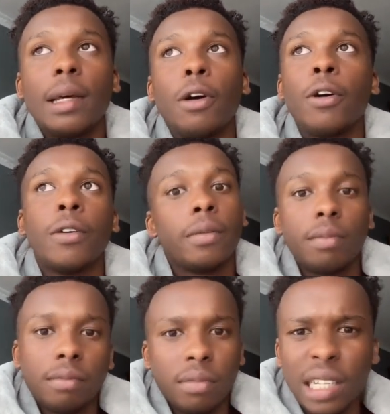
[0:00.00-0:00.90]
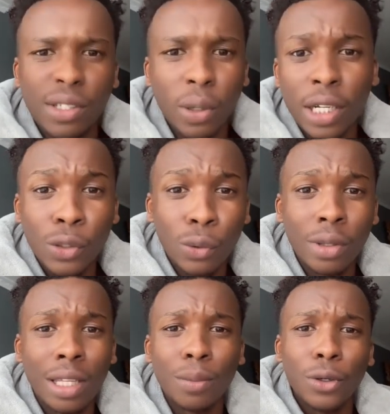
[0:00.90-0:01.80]
or else we can
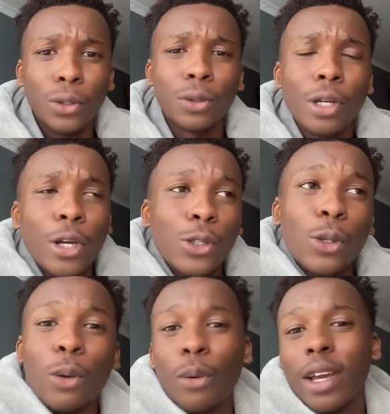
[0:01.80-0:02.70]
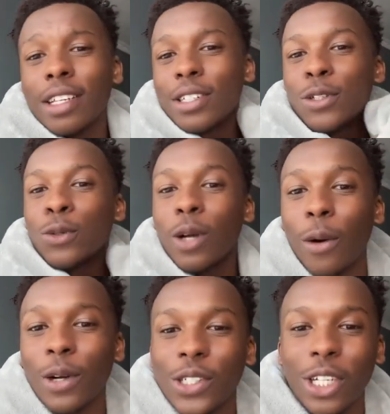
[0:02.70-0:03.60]
soothe them you know so we went took
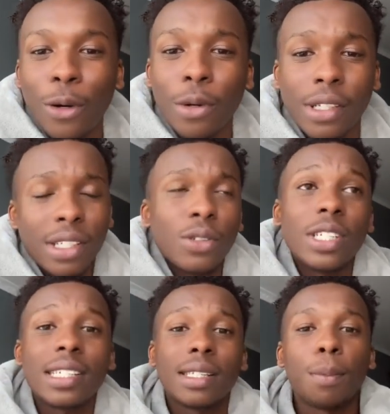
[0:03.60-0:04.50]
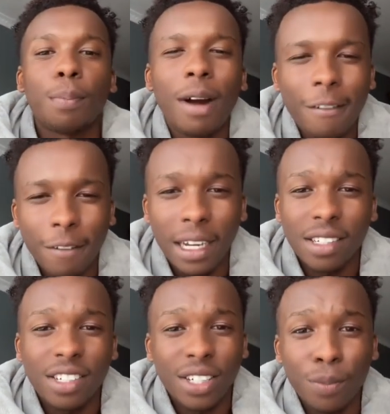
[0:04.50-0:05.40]
our showers they're just
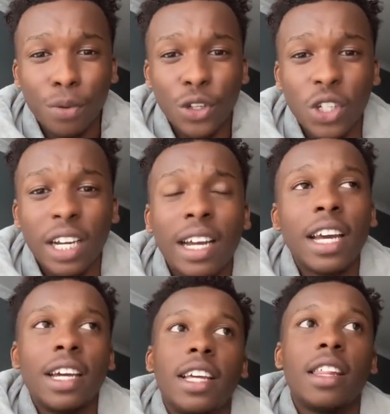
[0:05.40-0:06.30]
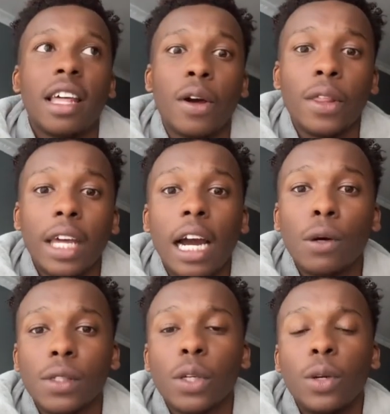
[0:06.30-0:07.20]
perfect temperature and they're, they're
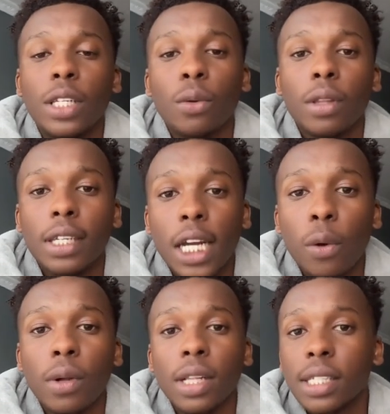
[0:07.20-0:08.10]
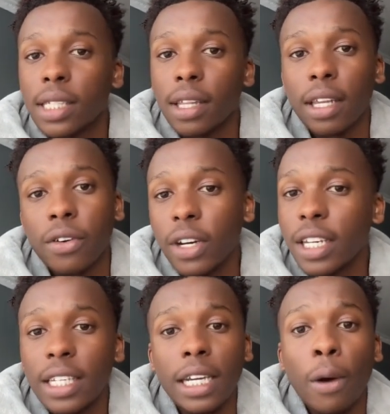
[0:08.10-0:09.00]
outside waiting with towels and then
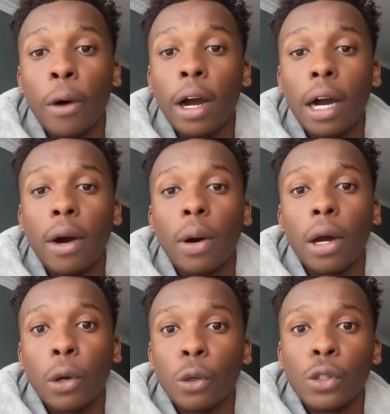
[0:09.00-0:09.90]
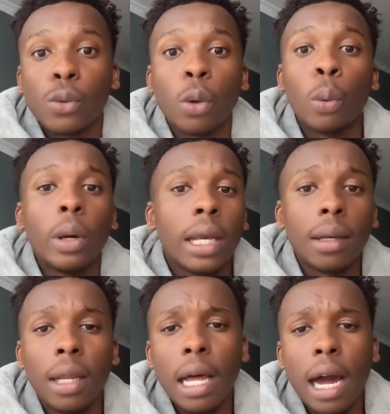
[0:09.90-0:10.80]
ready our our clothes were well
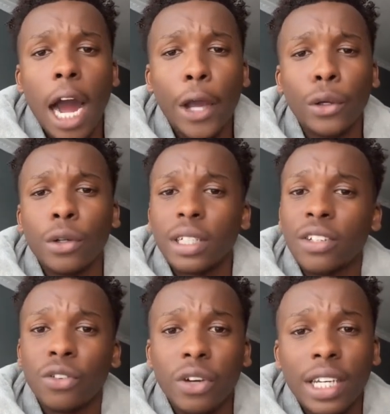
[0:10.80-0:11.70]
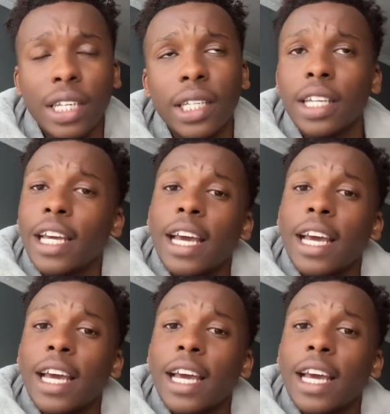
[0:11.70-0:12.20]
ironed and ready